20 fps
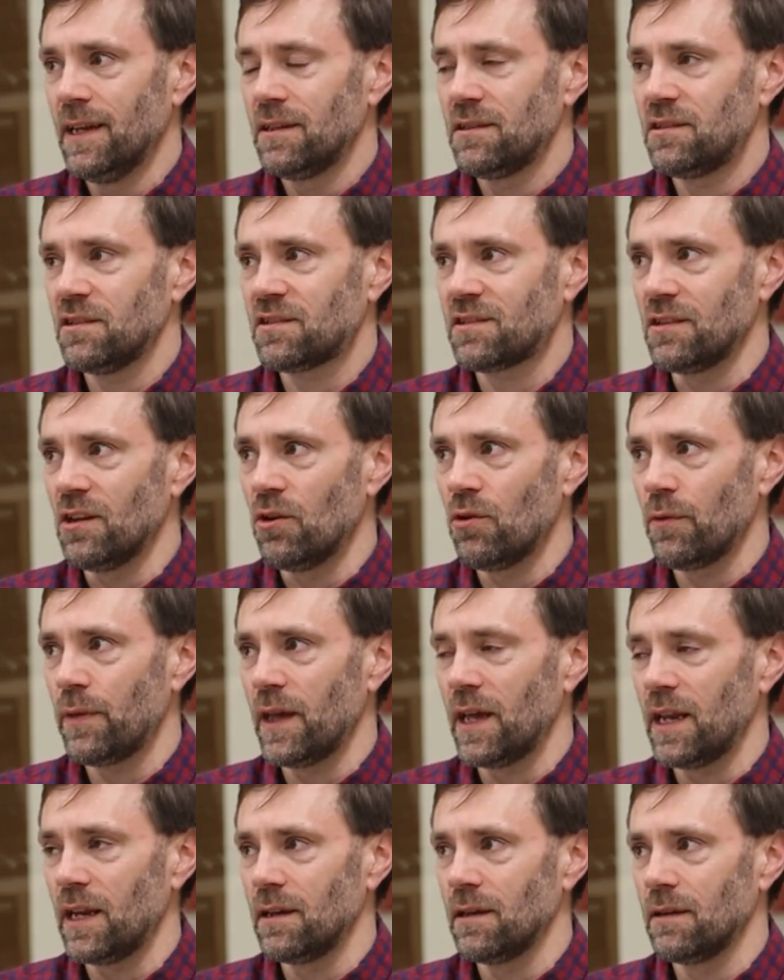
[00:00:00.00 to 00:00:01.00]
Just know
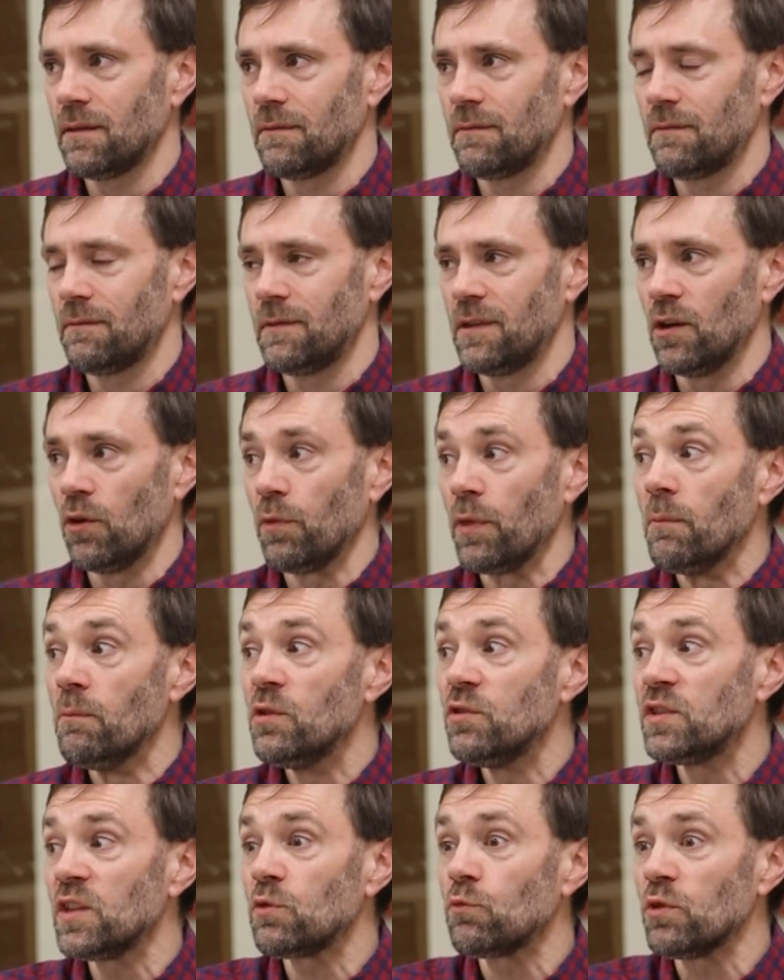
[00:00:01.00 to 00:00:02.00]
that, the
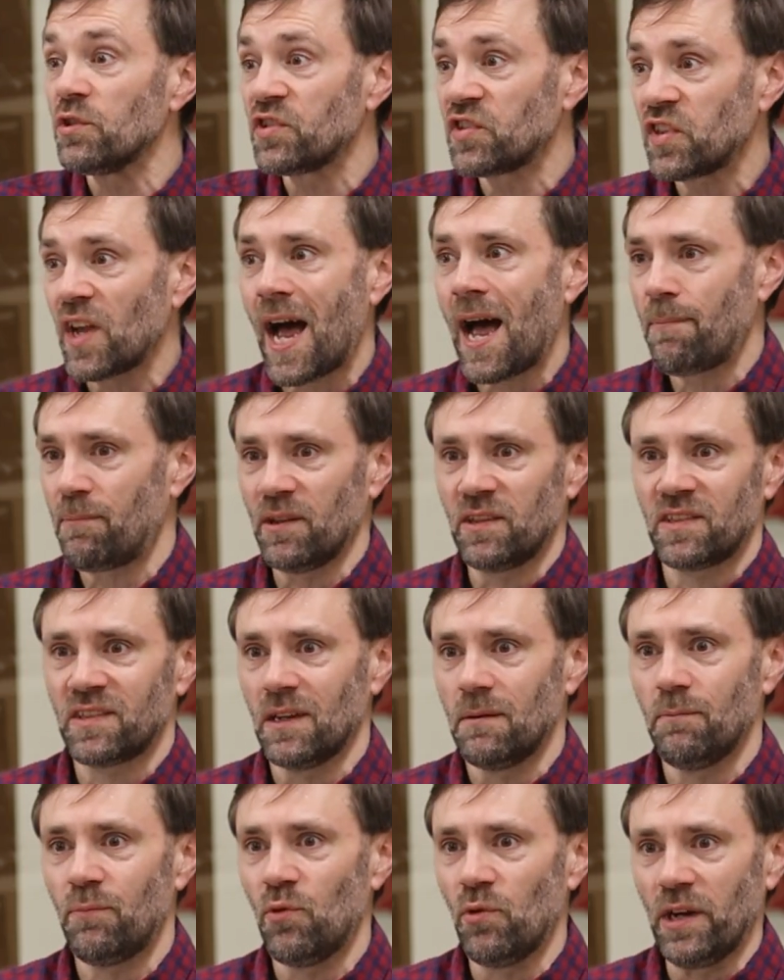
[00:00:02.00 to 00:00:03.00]
music will stop at
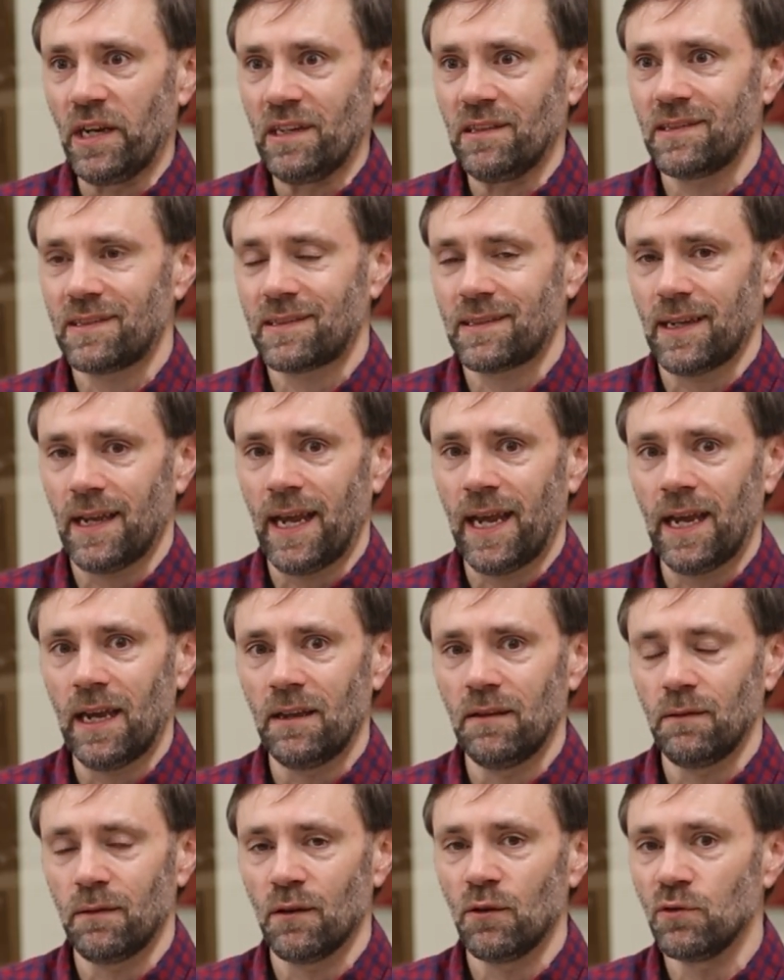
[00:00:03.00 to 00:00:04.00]
some point,
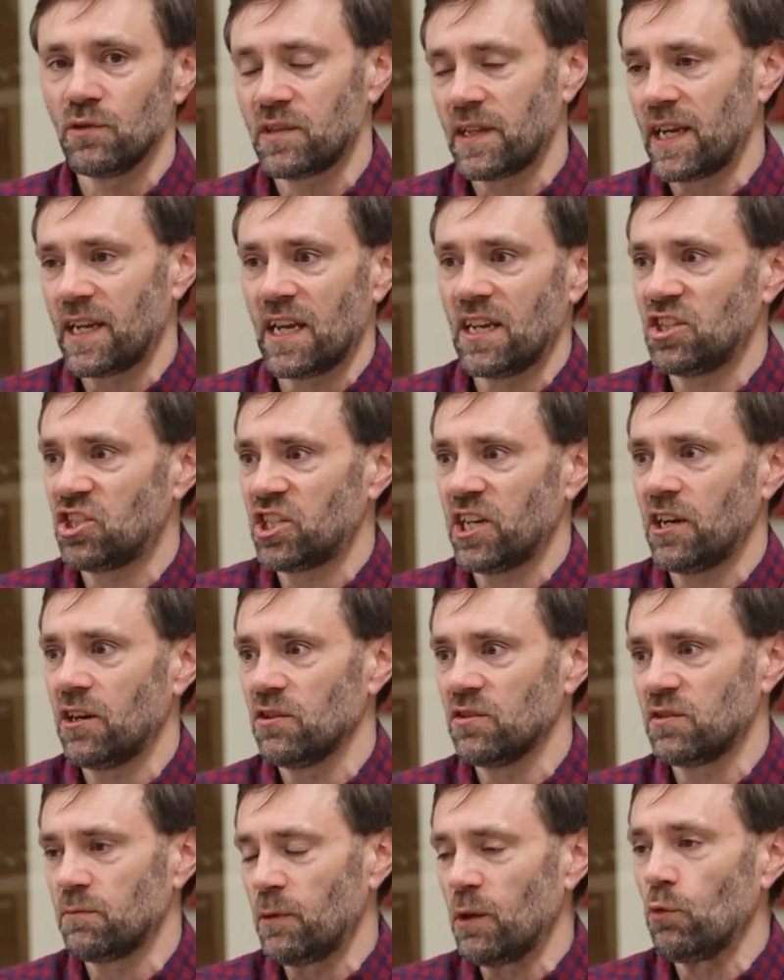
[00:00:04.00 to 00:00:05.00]
and those that get
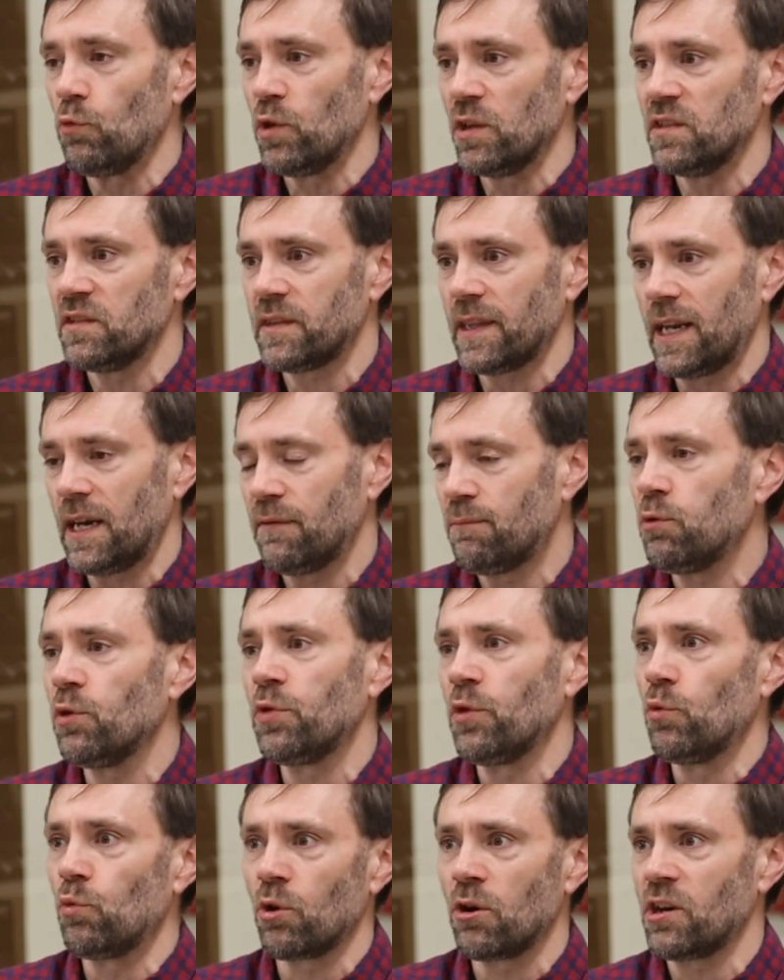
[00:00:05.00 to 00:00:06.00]
chairs will be the ones that have put
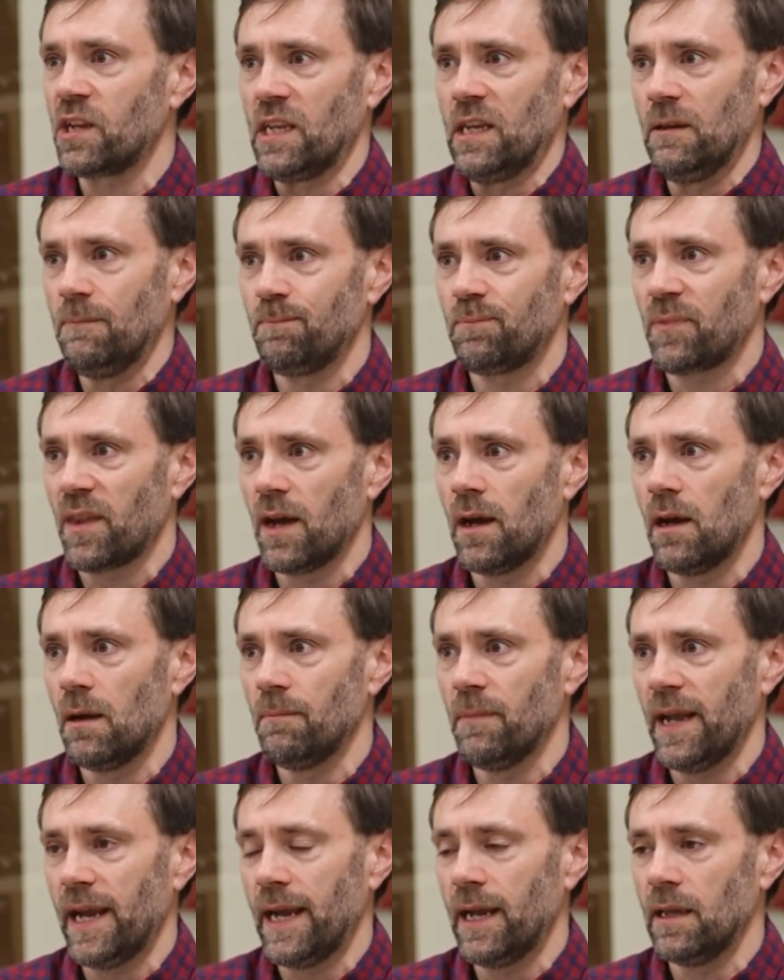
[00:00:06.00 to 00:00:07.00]
the work in.
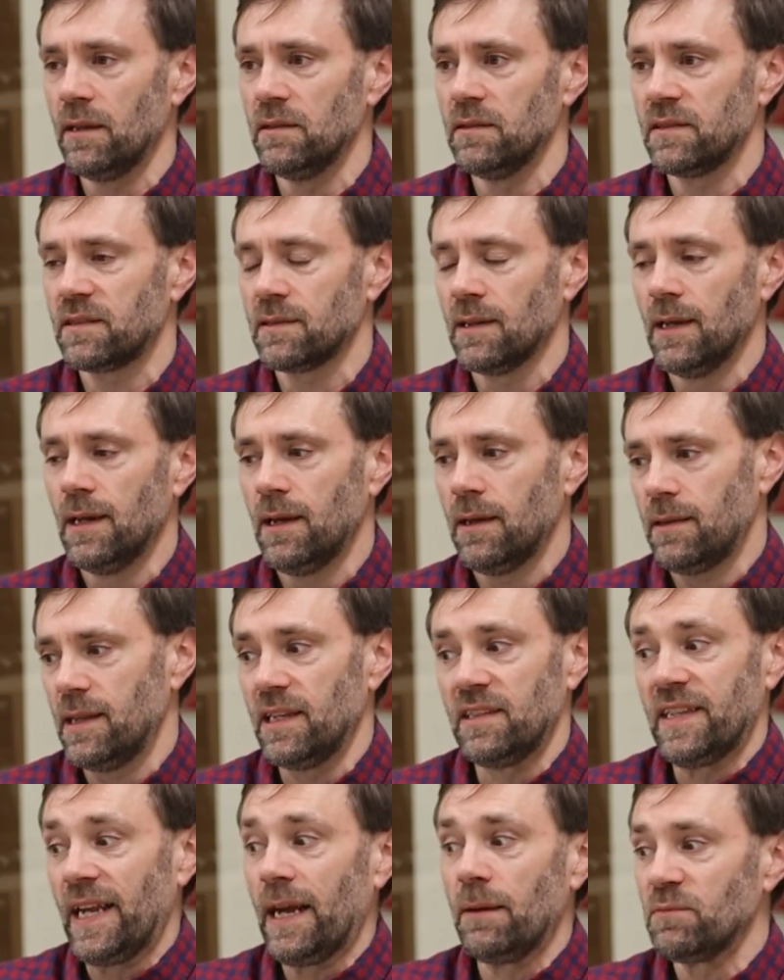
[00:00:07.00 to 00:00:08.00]
And the
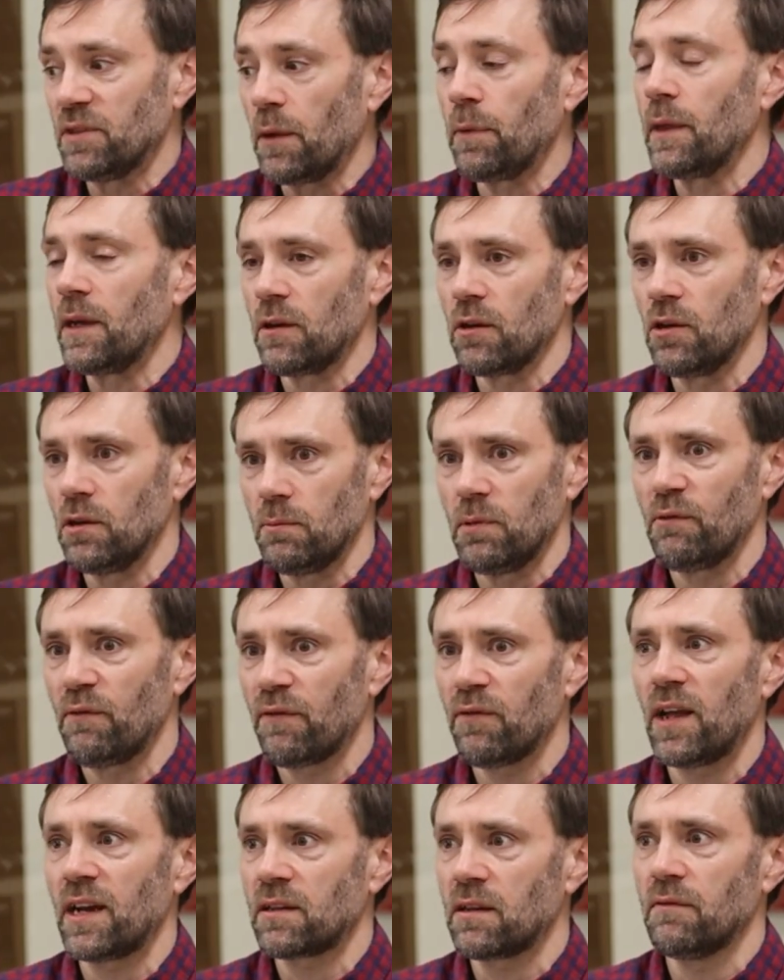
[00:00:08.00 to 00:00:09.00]
exams, I think, are going to be
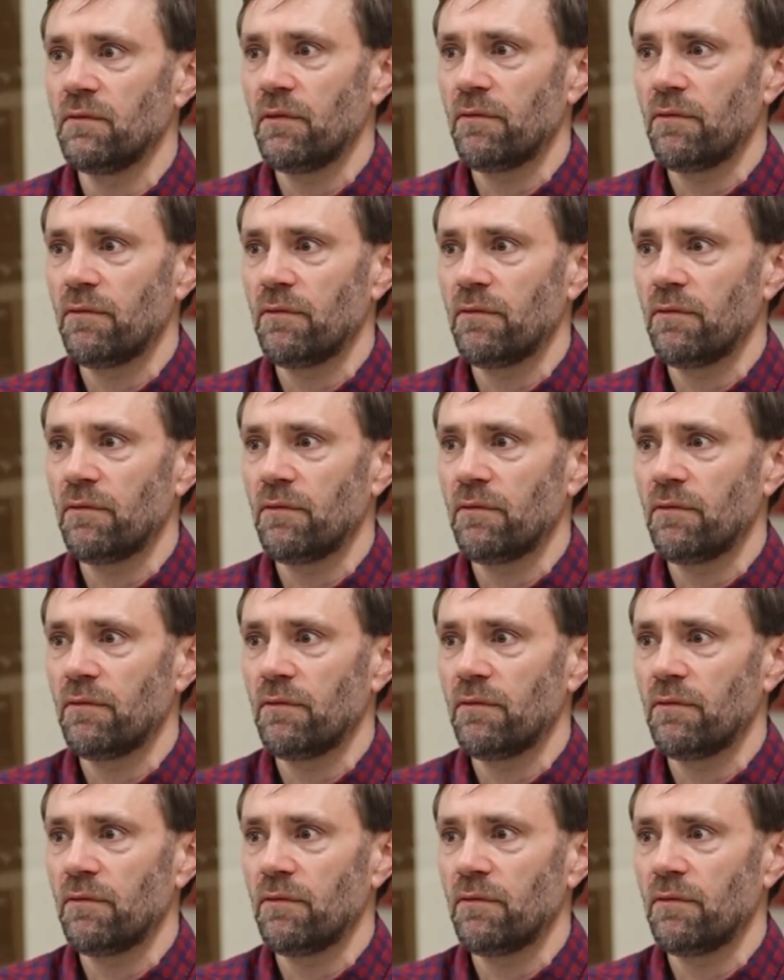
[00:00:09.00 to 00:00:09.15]
reflective